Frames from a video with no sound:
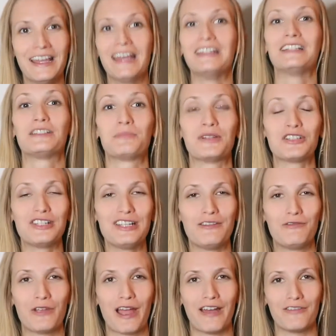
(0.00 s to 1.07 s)
and especially
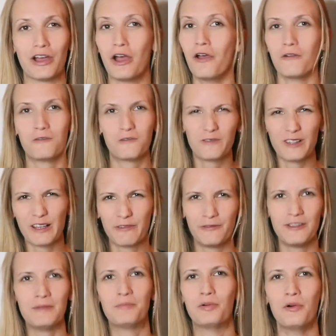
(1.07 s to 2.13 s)
if you have a
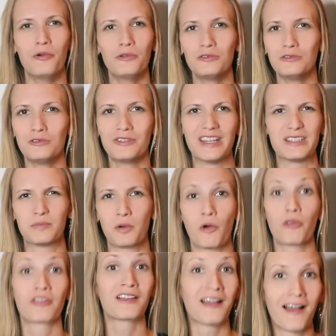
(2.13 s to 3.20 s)
fluffy poodle that's
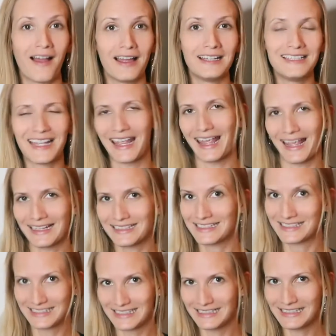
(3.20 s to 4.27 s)
both kind and
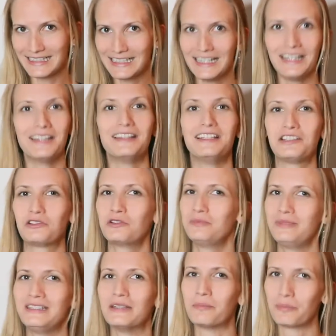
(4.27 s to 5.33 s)
silly, this could
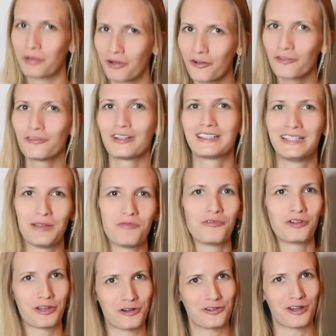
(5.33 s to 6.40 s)
be the perfect name
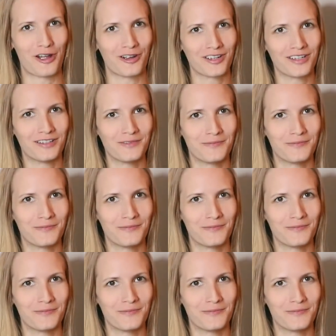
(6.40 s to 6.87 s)
for your dog.